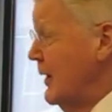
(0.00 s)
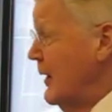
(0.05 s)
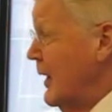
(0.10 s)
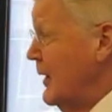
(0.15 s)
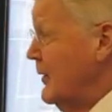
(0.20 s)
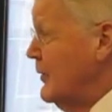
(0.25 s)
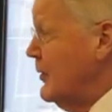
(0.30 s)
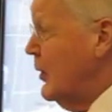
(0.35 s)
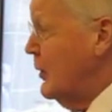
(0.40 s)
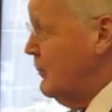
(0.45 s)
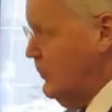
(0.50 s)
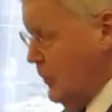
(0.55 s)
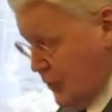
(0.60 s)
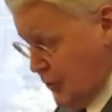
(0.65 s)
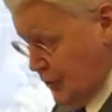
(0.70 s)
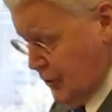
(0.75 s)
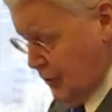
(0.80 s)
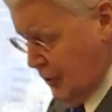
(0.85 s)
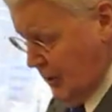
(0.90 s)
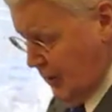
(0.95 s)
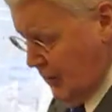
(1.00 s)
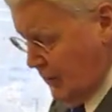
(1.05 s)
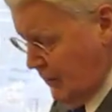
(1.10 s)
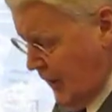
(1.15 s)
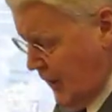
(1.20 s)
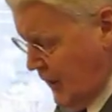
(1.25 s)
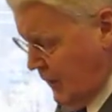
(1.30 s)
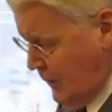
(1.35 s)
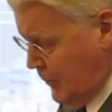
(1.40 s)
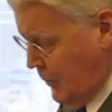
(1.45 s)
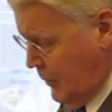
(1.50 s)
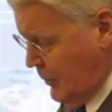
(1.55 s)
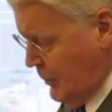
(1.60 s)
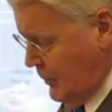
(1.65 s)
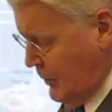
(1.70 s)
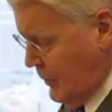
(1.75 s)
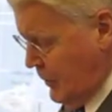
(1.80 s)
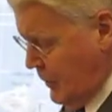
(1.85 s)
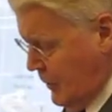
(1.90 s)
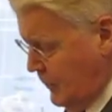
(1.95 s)
in commercially viable
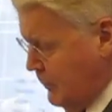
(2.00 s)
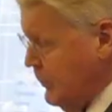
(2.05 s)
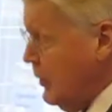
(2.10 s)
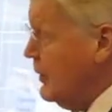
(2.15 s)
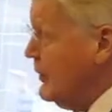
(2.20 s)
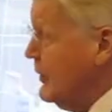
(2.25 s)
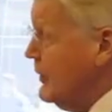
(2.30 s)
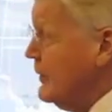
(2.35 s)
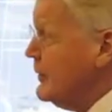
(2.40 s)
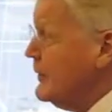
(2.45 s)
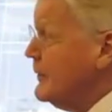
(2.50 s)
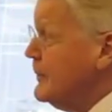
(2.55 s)
products.